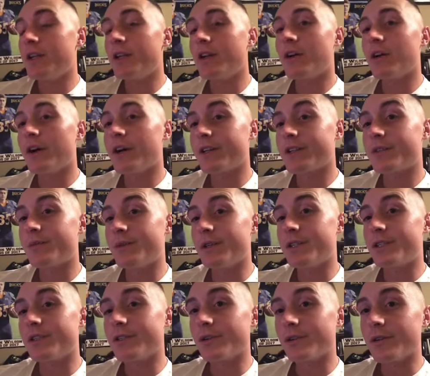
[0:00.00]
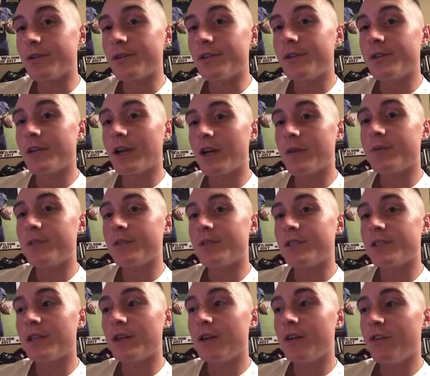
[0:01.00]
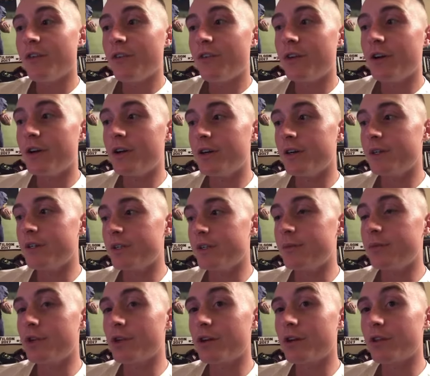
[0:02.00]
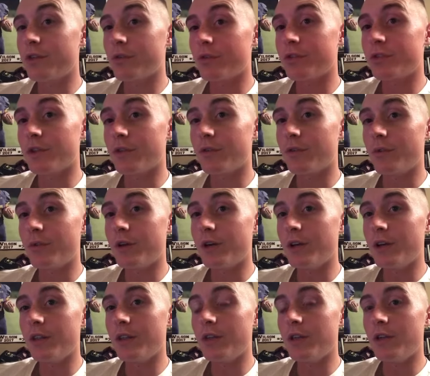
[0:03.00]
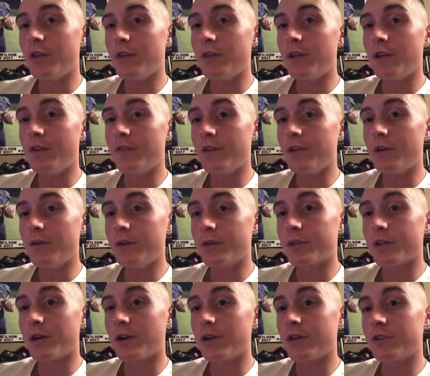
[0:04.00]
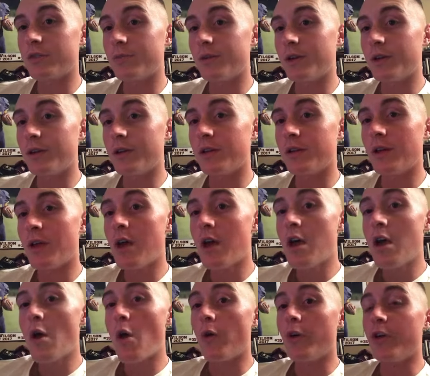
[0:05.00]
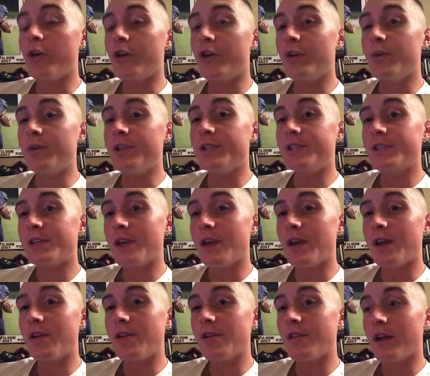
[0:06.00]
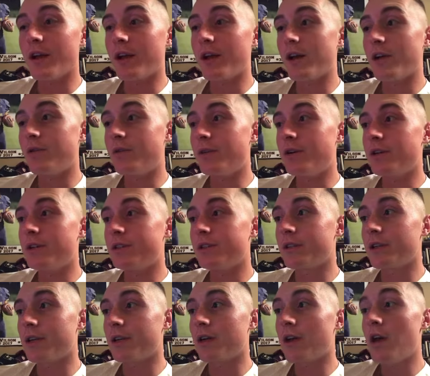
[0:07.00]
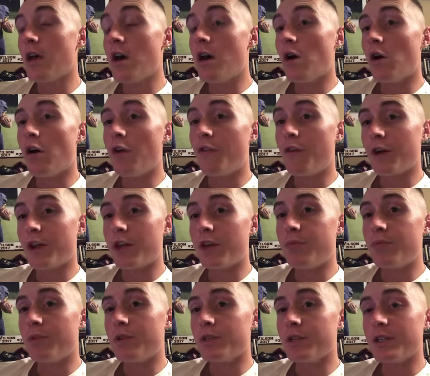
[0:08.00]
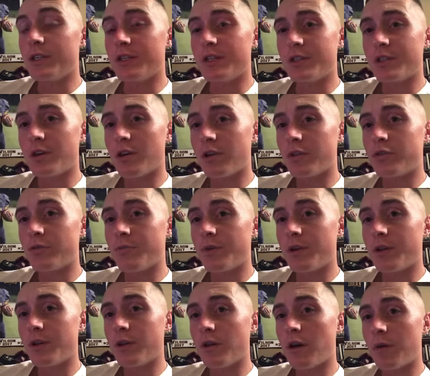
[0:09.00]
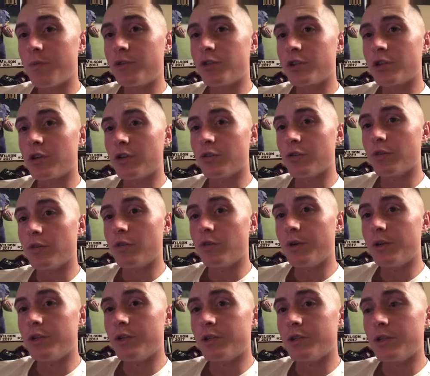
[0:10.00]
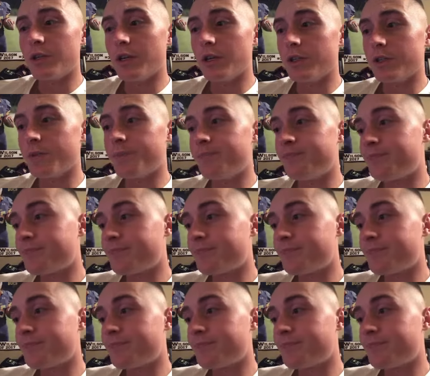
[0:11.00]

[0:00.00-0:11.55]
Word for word: It all has to be certain types of stuff. Um, you're gonna throw stuff away that you didn't even know was contraband, or you're gonna be scared like I was. Like, oh, if I keep, the, is this contraband? I'm just gonna throw it away just in case.